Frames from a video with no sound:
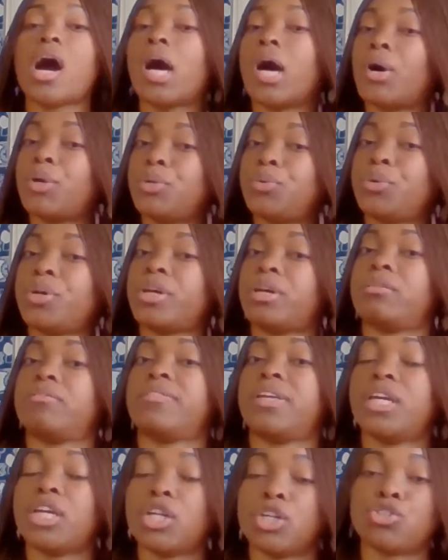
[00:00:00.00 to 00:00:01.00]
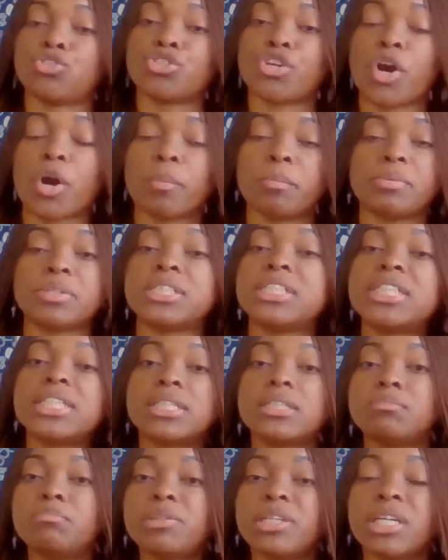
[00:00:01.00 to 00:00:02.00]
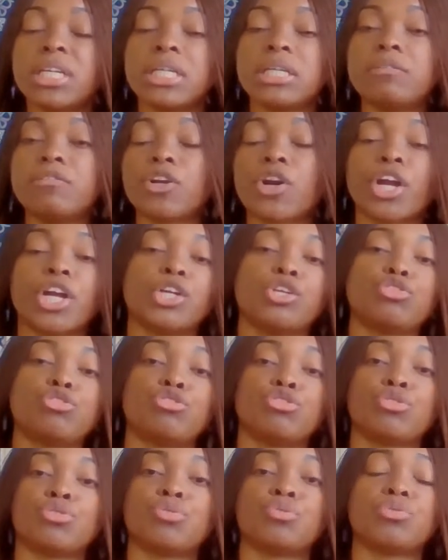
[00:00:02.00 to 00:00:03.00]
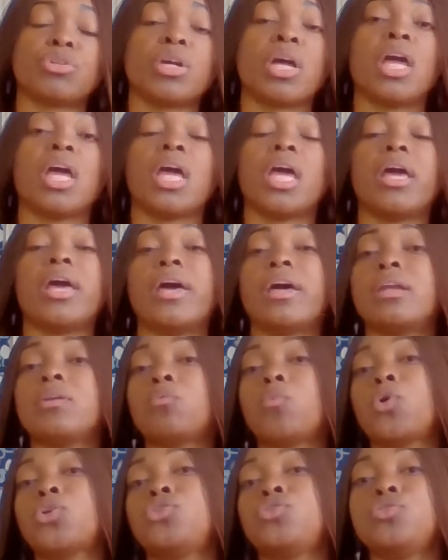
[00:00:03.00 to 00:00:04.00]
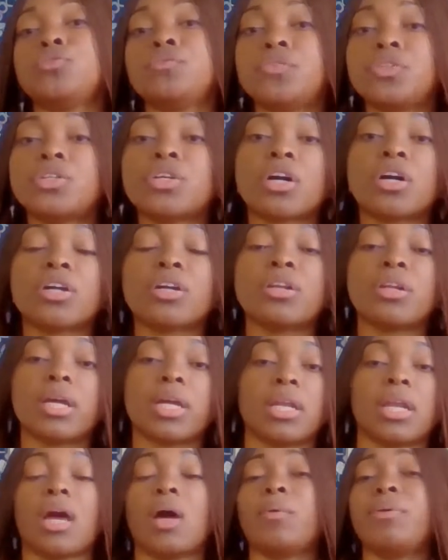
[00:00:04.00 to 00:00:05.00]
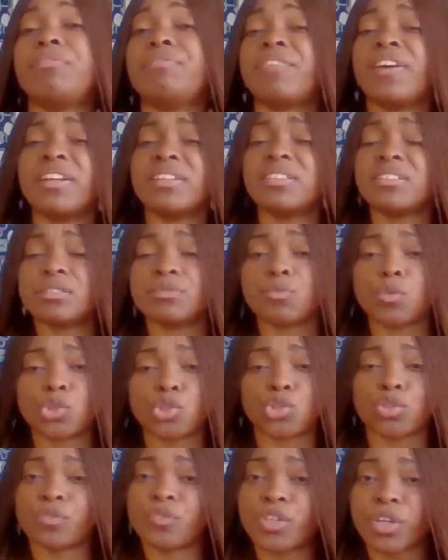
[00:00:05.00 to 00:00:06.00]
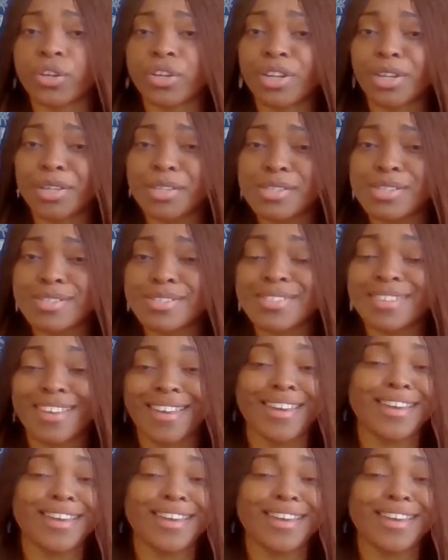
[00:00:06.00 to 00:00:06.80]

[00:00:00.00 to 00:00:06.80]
how you have interpreted behavior issues, and what you've done, and how effective what you've done is.